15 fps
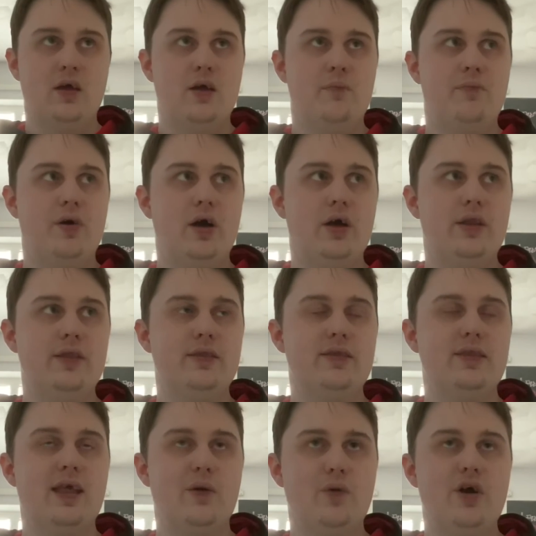But
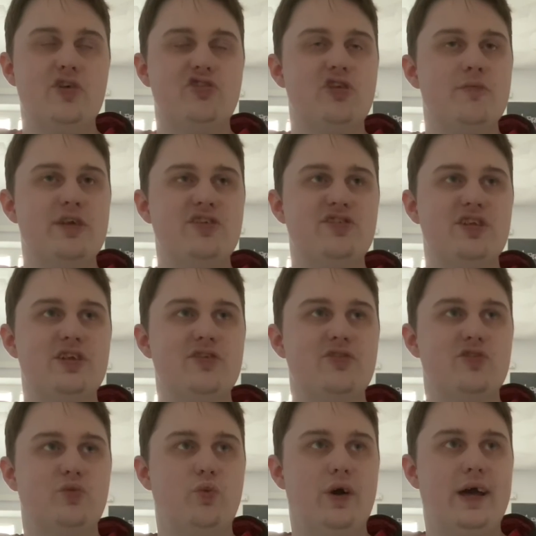there were some
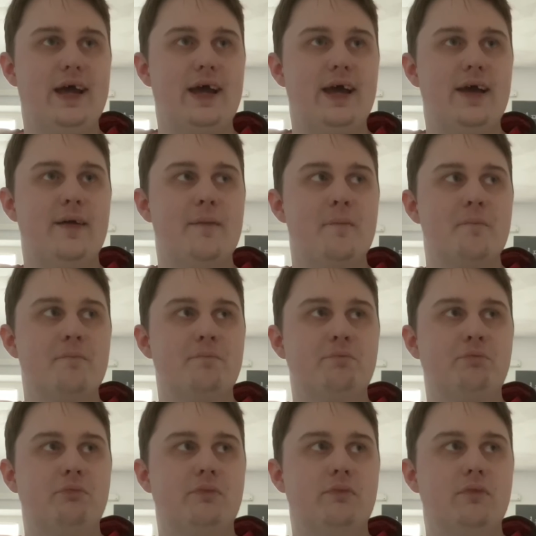incidents where
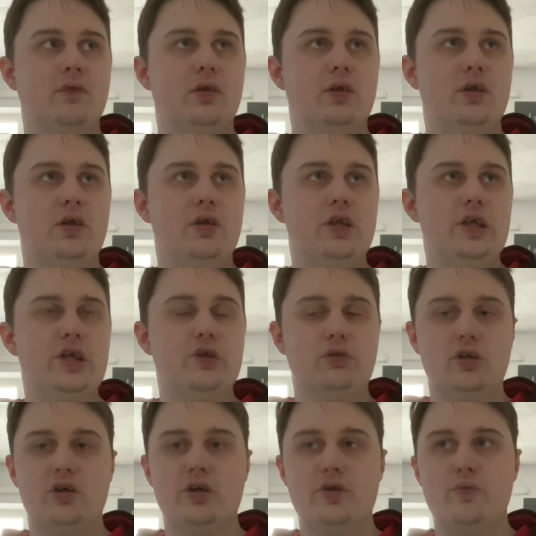you
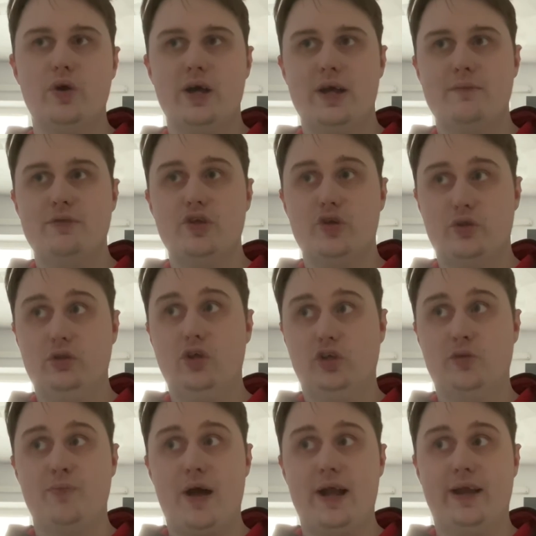
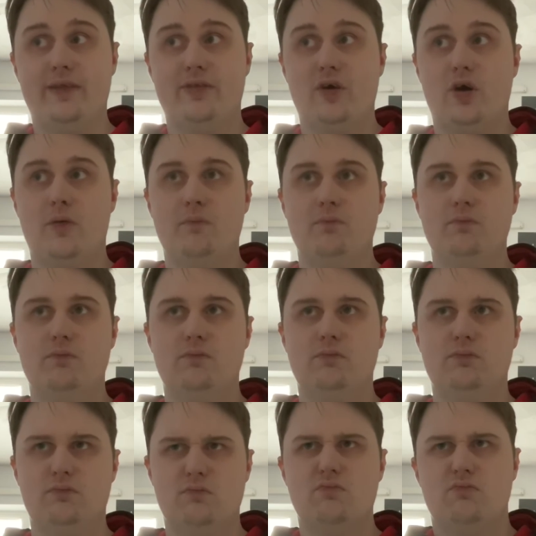looked back and thought,
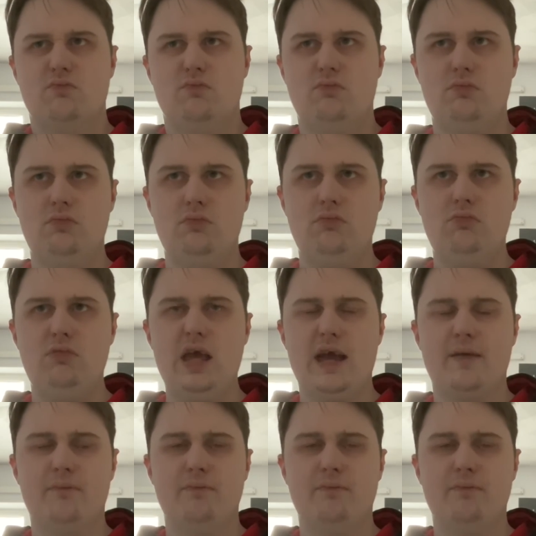yeah,